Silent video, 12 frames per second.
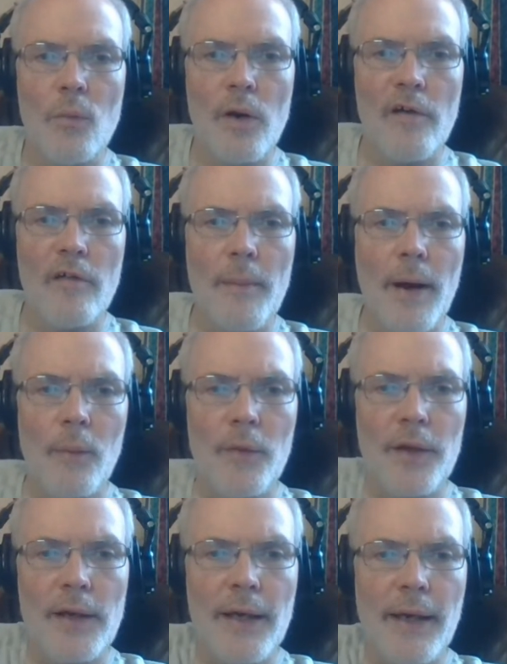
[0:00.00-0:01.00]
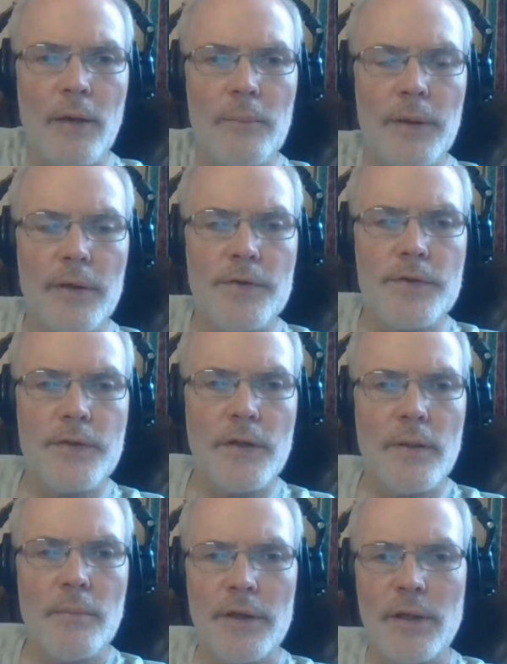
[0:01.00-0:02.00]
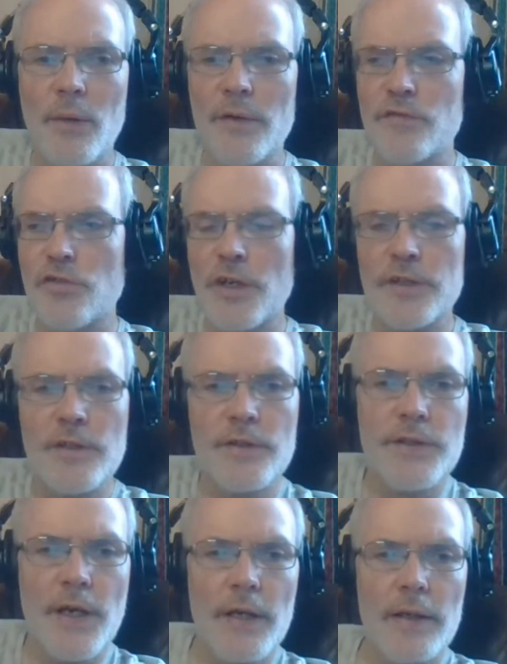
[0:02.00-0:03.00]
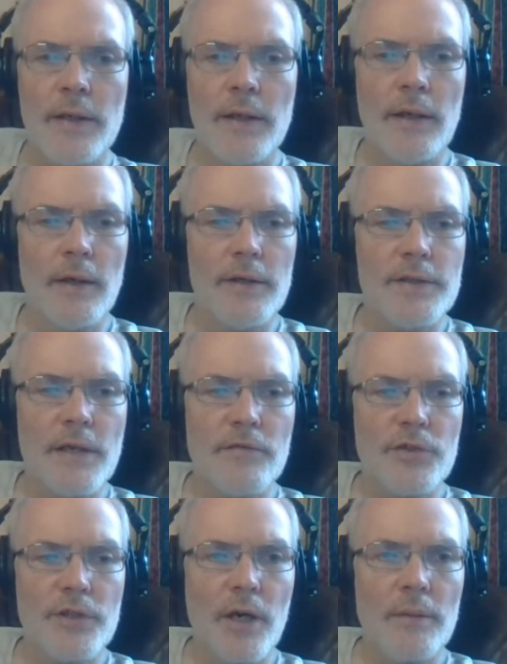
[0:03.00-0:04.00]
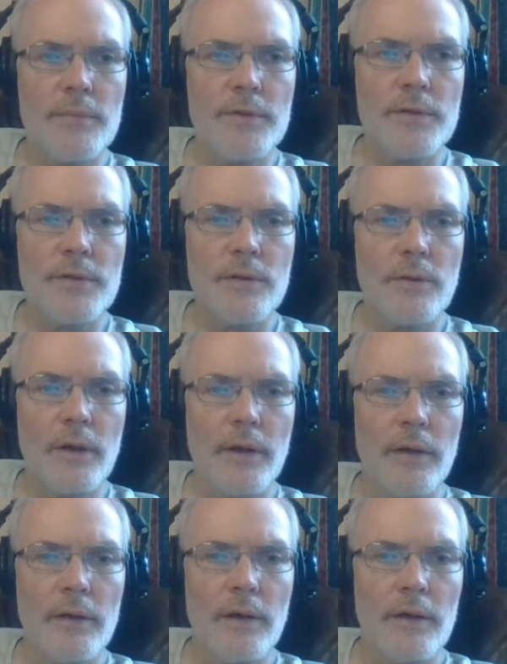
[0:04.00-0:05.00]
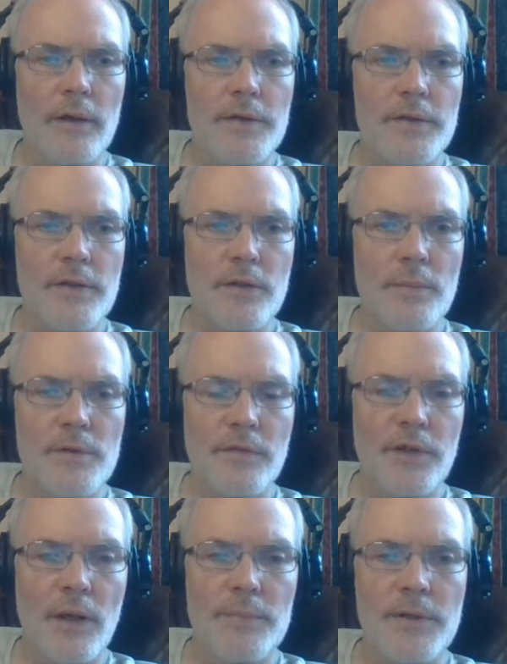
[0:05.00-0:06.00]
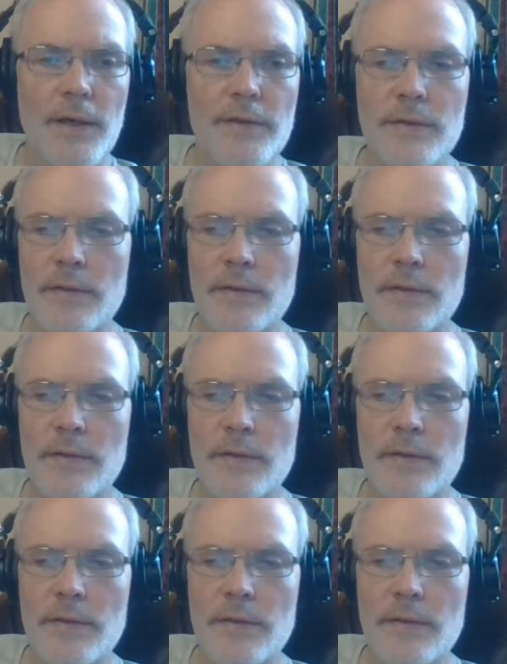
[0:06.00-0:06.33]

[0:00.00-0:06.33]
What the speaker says: where I'm at with the layout, because I know I've tried to say several times in terms of an update.